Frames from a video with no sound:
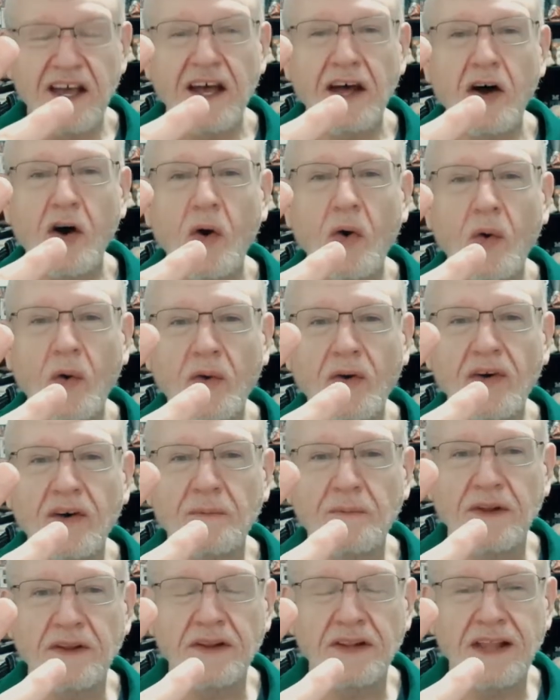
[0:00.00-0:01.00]

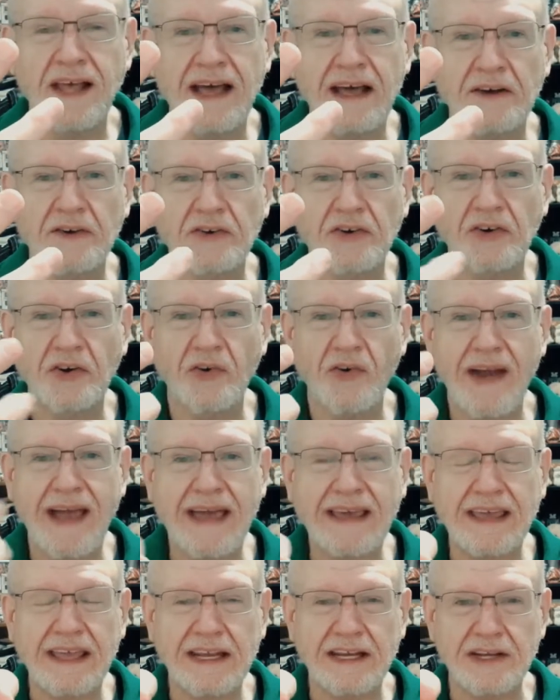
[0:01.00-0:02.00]
horrible loud
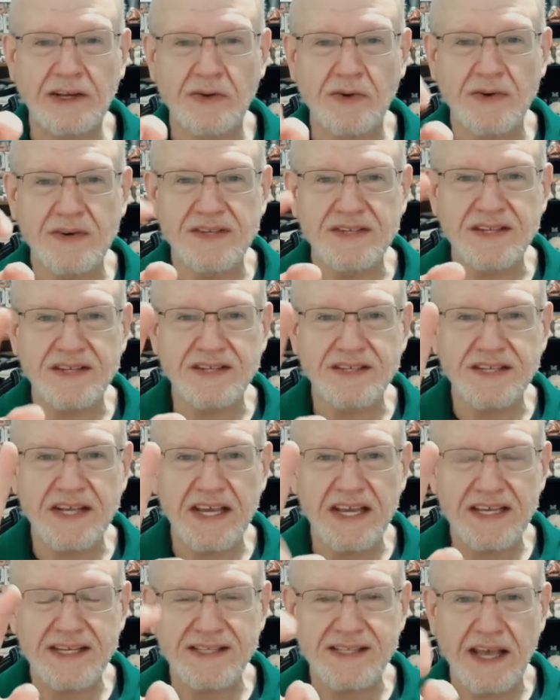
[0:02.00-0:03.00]
cracking noises
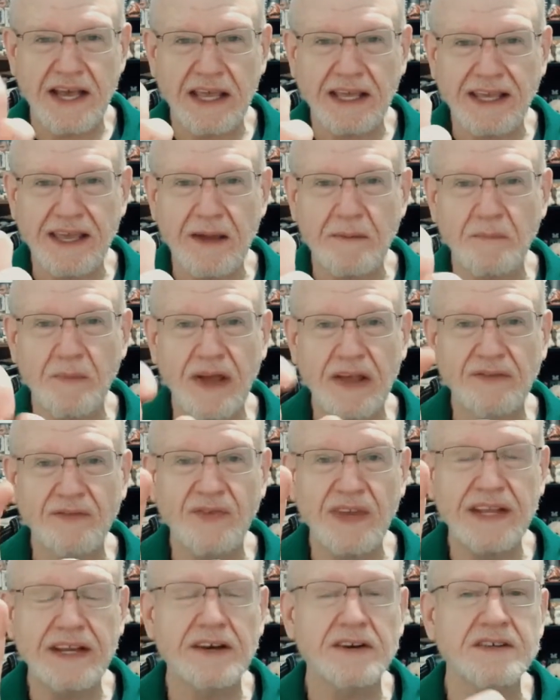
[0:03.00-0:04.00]
as I get my
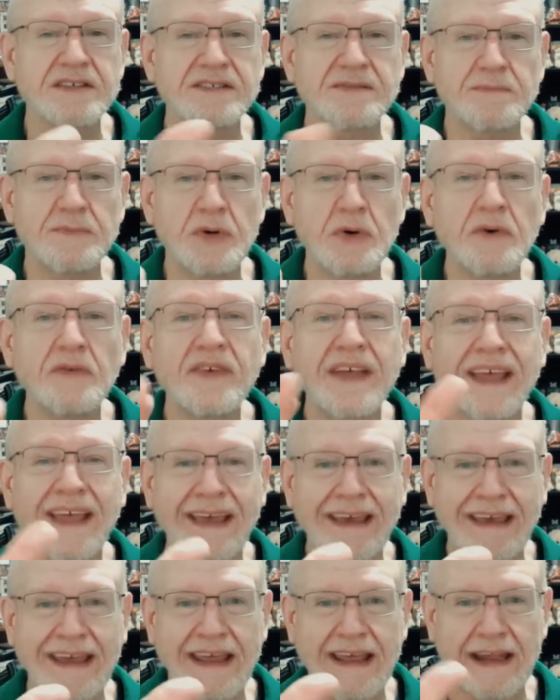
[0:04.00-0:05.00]
fingers moving
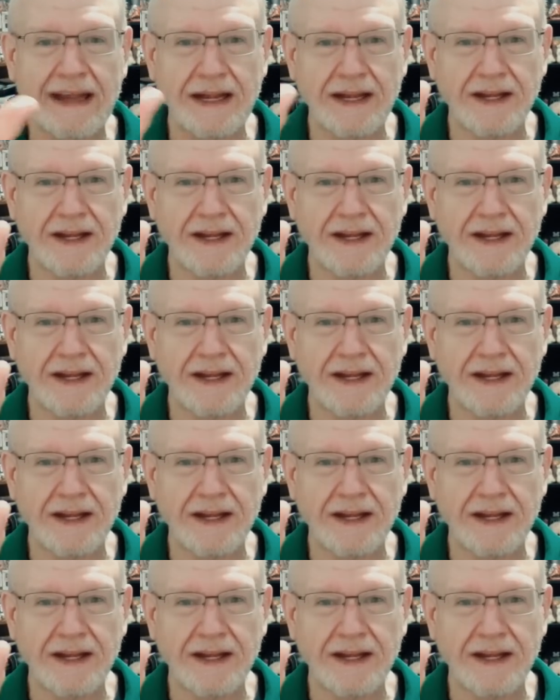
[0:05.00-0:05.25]
again.